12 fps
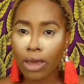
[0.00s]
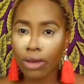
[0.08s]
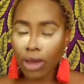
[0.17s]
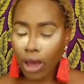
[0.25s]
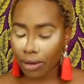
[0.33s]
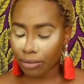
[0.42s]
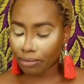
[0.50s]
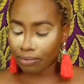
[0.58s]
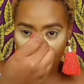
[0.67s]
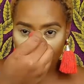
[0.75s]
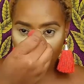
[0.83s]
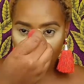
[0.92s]
Okay,
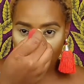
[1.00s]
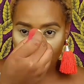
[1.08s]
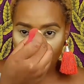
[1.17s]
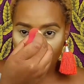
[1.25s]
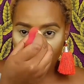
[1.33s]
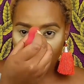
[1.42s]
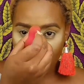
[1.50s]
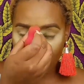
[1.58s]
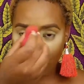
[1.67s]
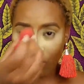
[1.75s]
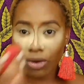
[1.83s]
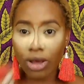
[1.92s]
it needs to
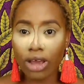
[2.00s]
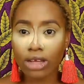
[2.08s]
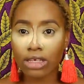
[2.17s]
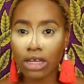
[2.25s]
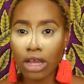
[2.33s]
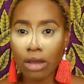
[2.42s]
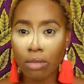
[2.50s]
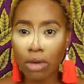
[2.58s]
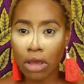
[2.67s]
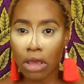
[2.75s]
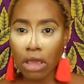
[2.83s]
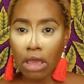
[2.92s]
get worked up.
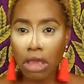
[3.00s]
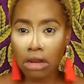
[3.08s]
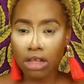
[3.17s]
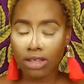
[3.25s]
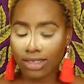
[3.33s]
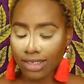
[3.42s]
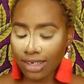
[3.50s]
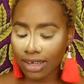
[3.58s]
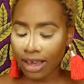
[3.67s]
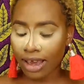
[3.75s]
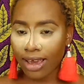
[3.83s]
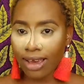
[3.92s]
It needs to
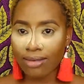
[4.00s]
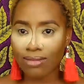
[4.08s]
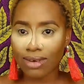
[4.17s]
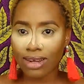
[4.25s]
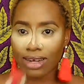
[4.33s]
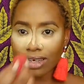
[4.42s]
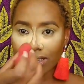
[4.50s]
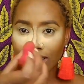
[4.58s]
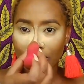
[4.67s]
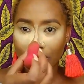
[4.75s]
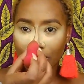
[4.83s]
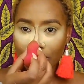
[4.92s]
get worked
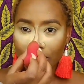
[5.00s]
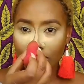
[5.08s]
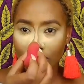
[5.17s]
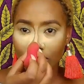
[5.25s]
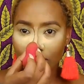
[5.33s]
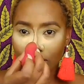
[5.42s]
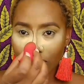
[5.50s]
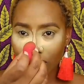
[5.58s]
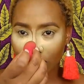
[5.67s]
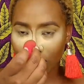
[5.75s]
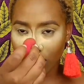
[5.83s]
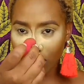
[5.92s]
up.
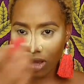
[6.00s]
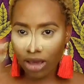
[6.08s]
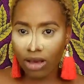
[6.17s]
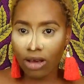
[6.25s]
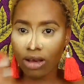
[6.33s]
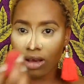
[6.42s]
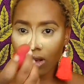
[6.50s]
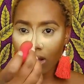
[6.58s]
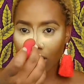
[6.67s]
Yeah.